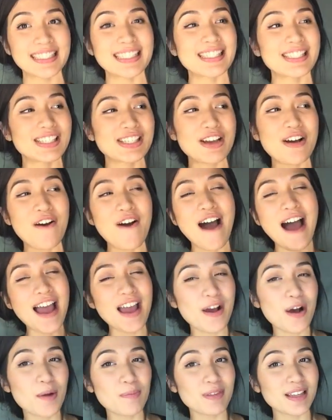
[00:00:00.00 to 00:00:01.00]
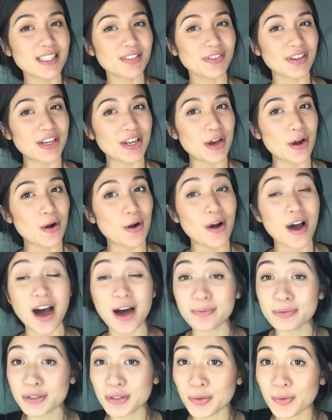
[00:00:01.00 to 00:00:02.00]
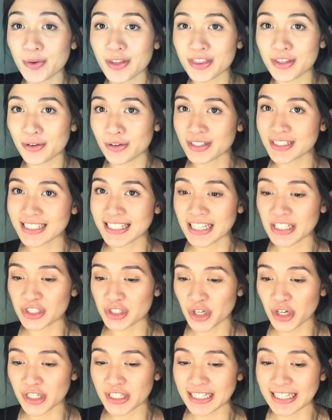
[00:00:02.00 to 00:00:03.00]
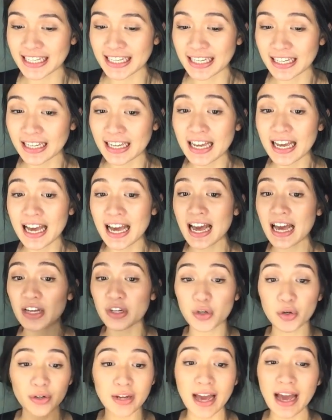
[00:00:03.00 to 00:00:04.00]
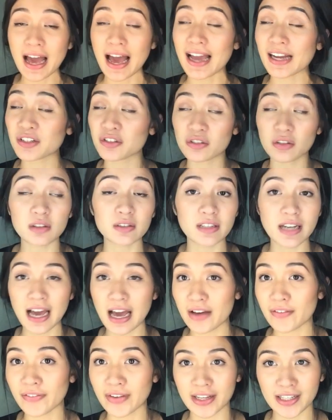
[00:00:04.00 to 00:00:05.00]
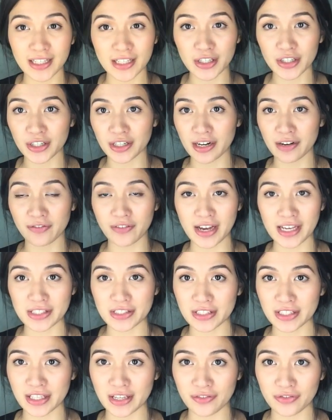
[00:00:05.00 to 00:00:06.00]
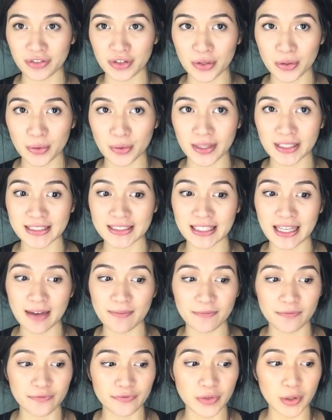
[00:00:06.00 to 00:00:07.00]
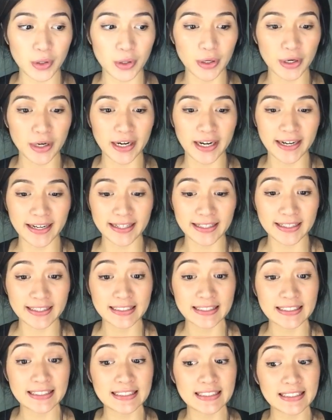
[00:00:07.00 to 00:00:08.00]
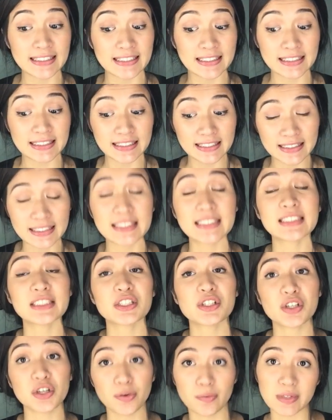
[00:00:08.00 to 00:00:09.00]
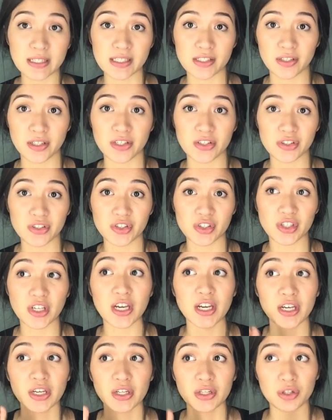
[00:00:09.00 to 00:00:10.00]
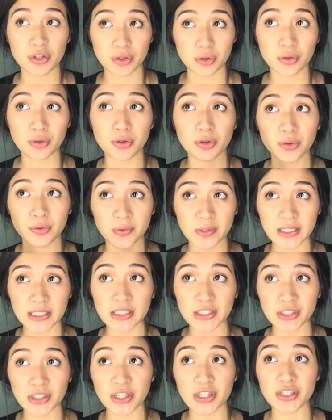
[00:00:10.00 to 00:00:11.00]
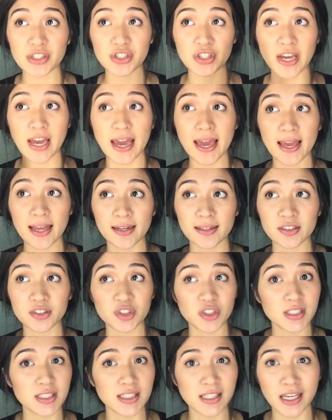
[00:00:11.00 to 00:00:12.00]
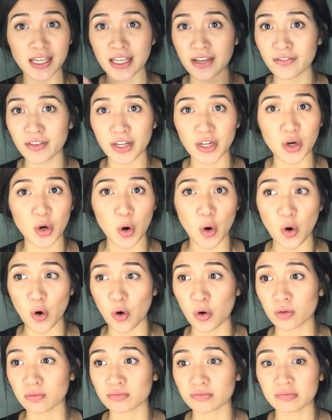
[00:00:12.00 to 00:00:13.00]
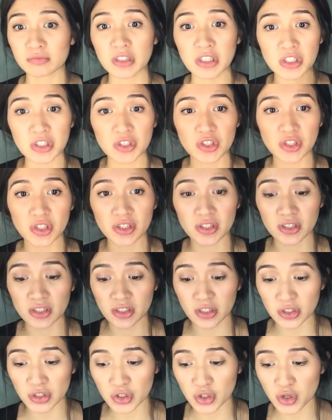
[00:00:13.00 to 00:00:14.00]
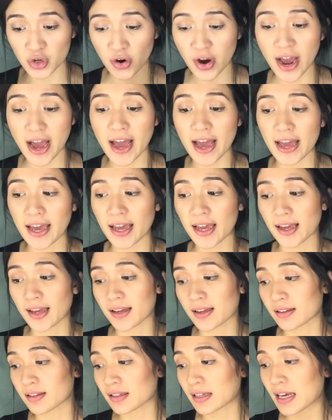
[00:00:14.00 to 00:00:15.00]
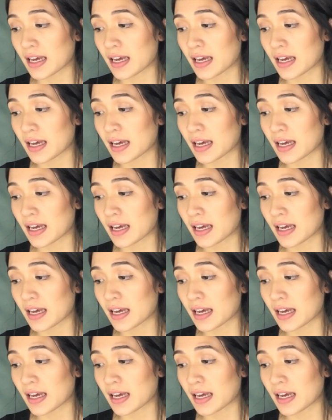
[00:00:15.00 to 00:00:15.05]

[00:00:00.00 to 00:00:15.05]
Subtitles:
So I hope this video helps you with your skin journey. I don't have any good advice to give you except for do your research. Do your research and just give it a go. Just try,